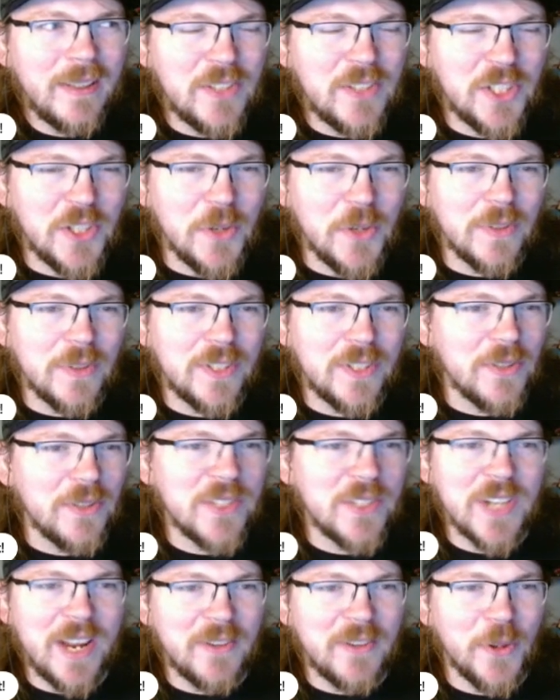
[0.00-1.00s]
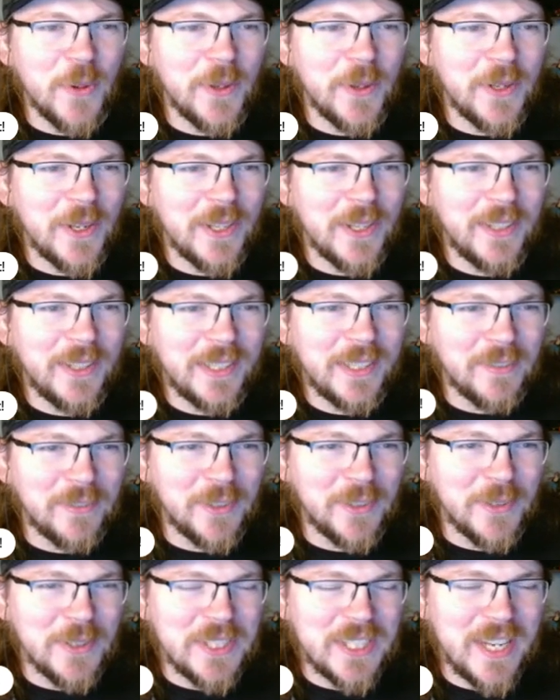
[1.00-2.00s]
Stu's not doing good. Like the
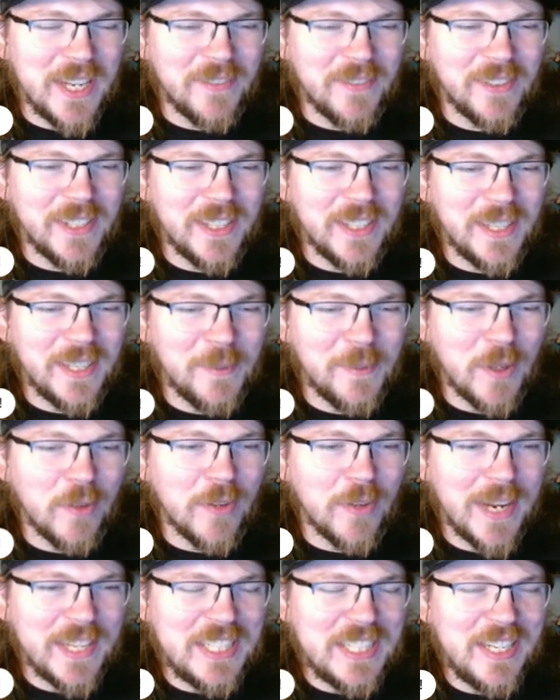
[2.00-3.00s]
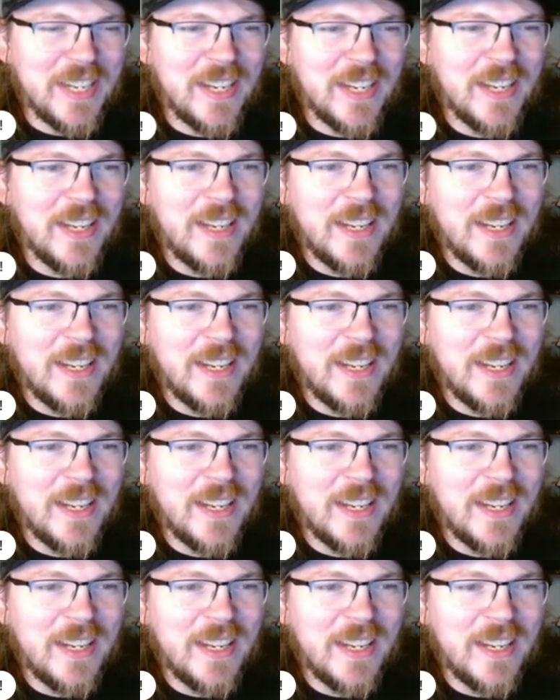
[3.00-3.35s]
flu's definitely like progressed.